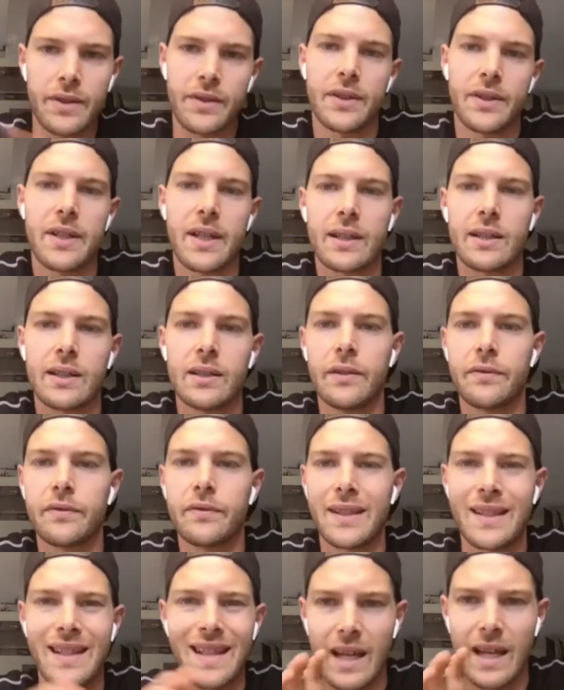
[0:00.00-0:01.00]
deadlift
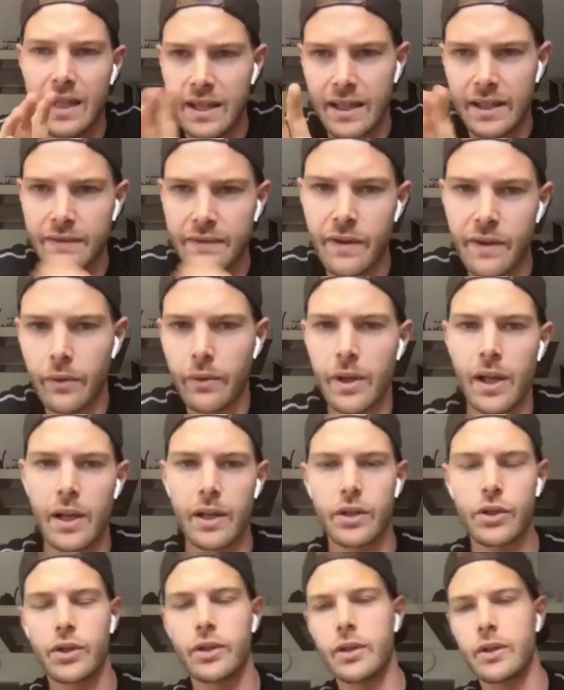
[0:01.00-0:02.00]
in any
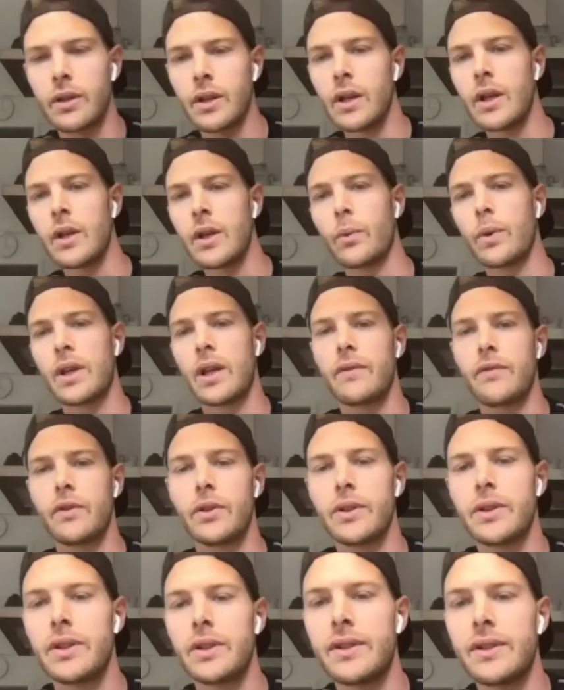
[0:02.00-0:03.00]
variation, whatever it
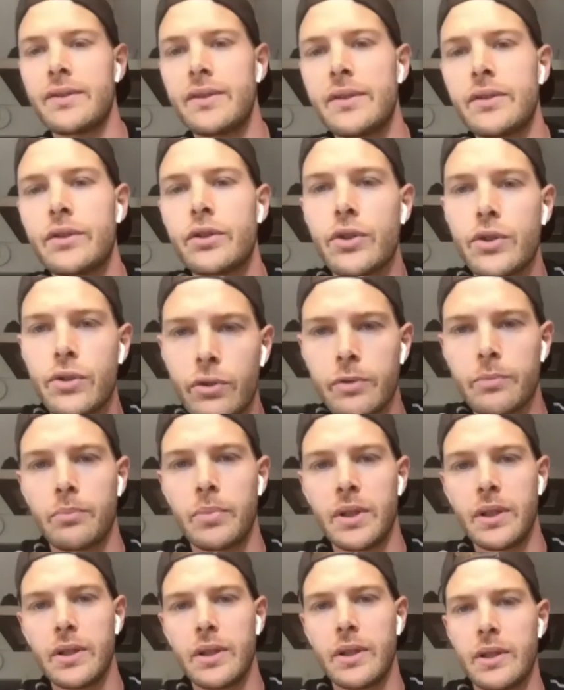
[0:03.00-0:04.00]
is, should
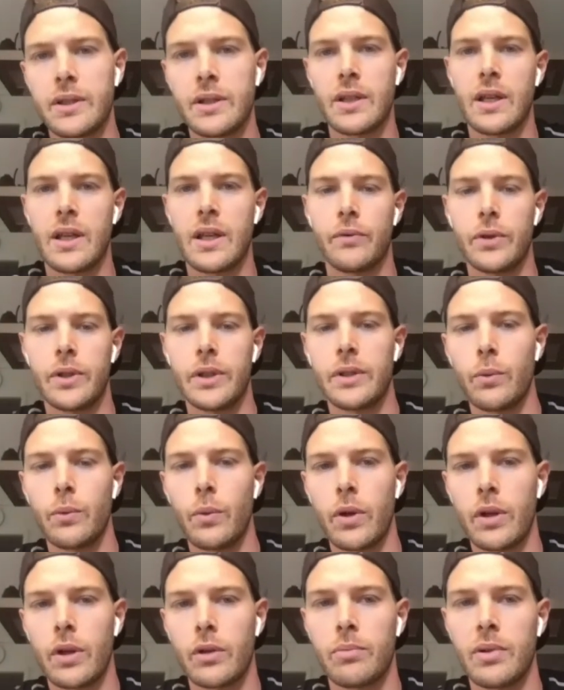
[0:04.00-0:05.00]
be in every
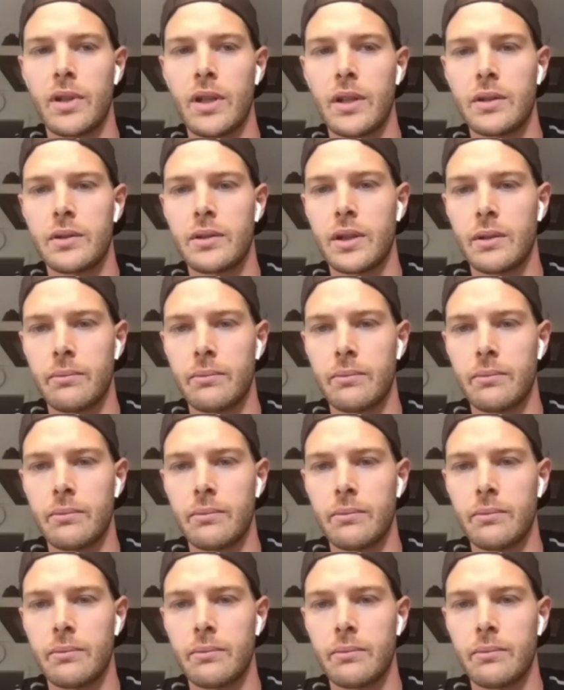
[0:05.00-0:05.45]
workout plan. Yeah.